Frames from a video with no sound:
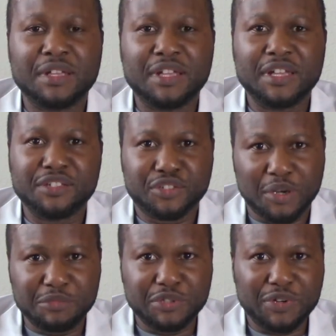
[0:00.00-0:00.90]
In
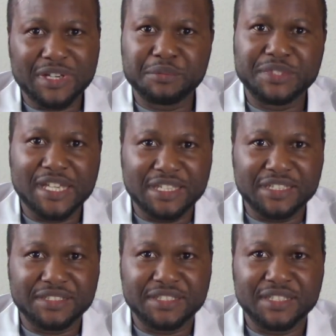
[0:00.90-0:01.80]
summary, what I'm saying
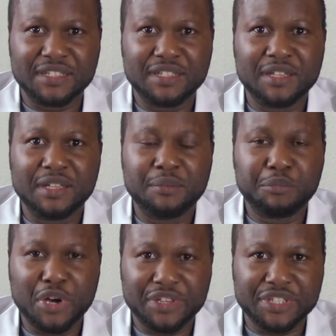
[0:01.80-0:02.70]
is,
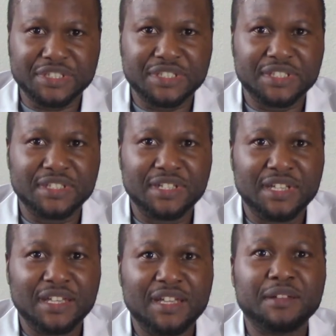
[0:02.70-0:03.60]
mothers,
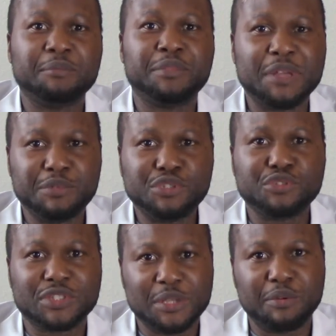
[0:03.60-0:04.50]
babies
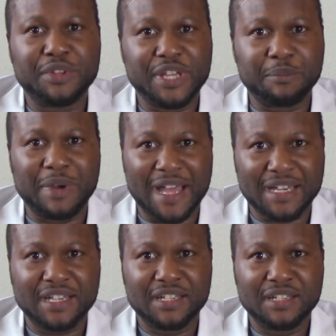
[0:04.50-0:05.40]
should sleep on their back,
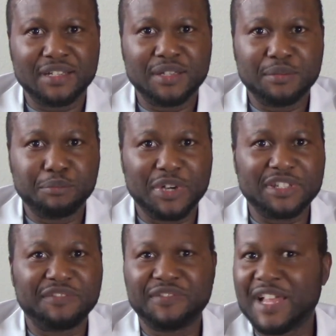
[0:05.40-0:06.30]
but
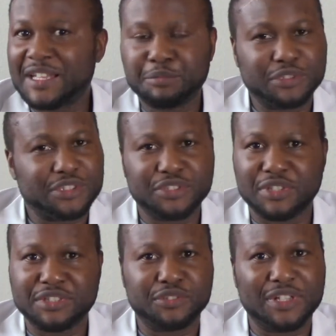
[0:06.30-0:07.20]
the flat position
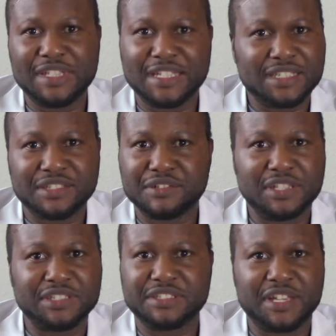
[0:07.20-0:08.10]
is not
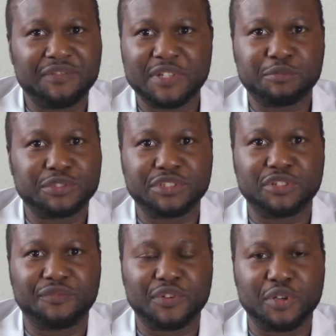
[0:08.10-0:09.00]
necessarily the safest
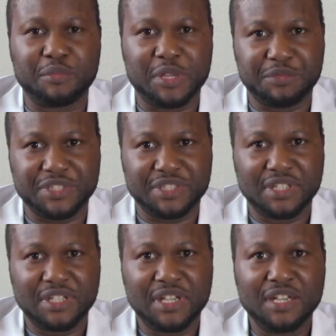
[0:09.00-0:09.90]
position for your babies.
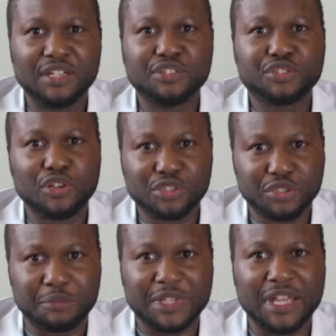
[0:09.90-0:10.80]
Trust your
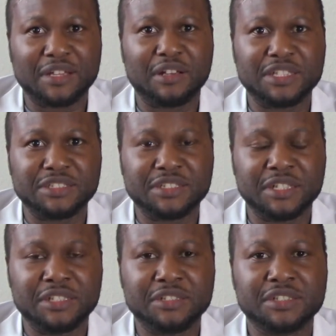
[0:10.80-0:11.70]
maternal instinct.